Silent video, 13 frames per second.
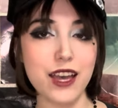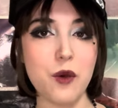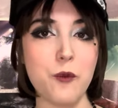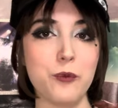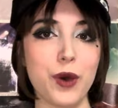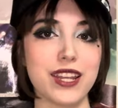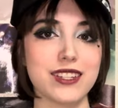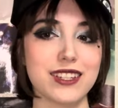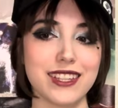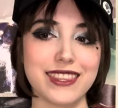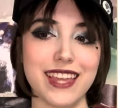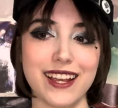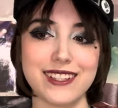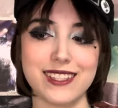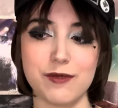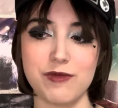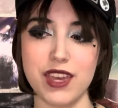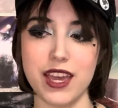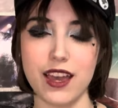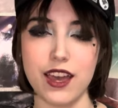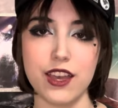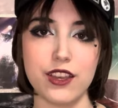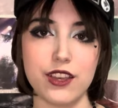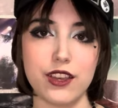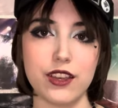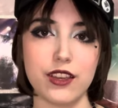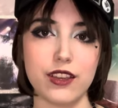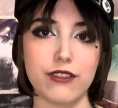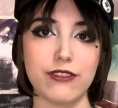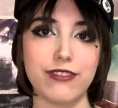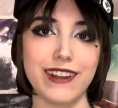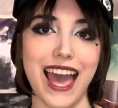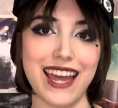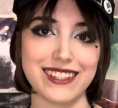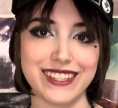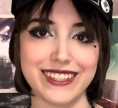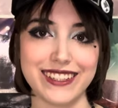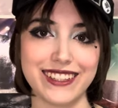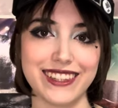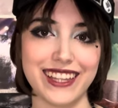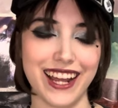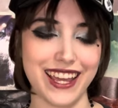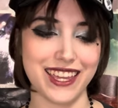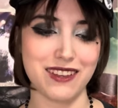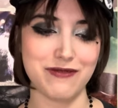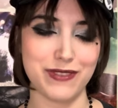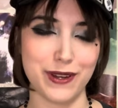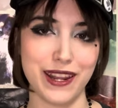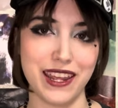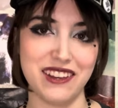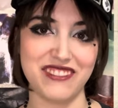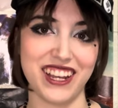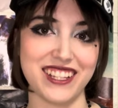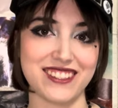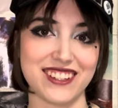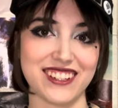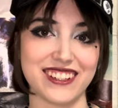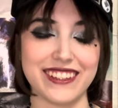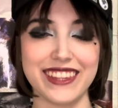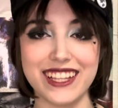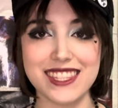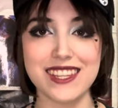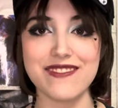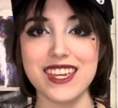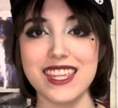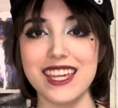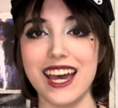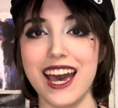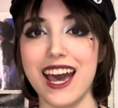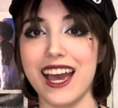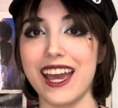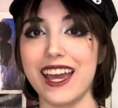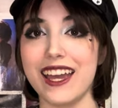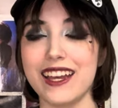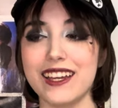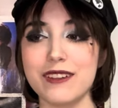But that is something flat that I can put in my journal. That's something that I